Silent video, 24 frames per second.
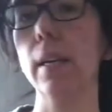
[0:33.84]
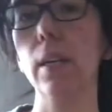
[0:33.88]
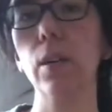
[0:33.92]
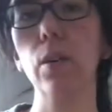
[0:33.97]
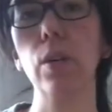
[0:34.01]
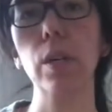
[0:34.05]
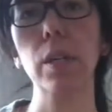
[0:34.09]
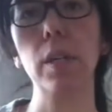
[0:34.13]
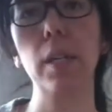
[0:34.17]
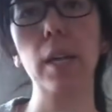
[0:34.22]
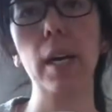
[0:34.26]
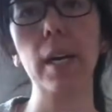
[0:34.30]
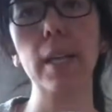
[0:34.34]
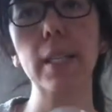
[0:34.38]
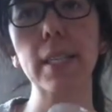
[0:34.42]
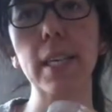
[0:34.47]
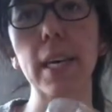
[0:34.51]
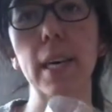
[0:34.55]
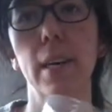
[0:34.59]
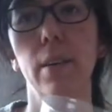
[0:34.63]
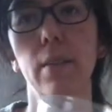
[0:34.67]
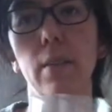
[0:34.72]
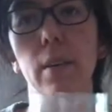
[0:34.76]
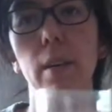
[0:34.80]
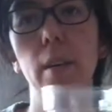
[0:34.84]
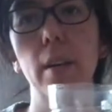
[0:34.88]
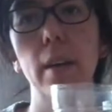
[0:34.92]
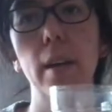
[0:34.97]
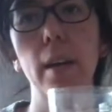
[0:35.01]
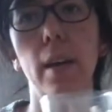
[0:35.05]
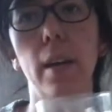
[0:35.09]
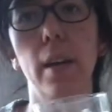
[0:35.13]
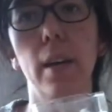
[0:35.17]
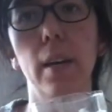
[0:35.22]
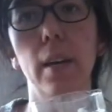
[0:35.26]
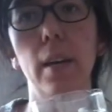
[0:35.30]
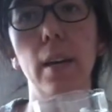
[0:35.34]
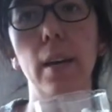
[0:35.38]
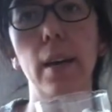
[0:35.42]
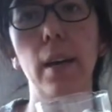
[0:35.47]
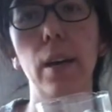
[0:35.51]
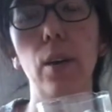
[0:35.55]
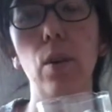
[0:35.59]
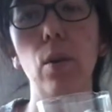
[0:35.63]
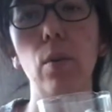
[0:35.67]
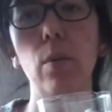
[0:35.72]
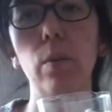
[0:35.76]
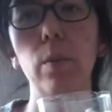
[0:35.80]
you could cut down uh,
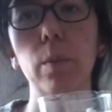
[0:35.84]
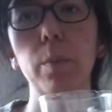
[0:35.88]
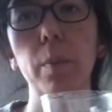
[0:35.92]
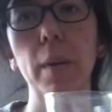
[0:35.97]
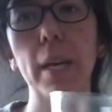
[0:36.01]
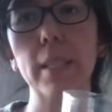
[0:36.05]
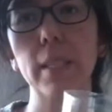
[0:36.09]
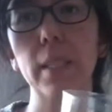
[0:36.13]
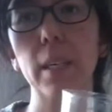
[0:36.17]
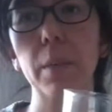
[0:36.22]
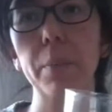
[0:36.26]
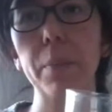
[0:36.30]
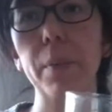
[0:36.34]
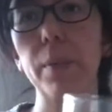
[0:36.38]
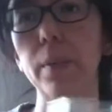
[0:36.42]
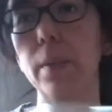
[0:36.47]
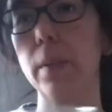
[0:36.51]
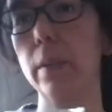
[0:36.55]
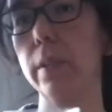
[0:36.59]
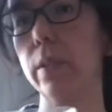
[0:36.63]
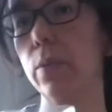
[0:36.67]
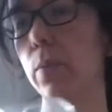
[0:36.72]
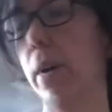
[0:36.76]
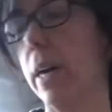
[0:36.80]
an old plastic bottle as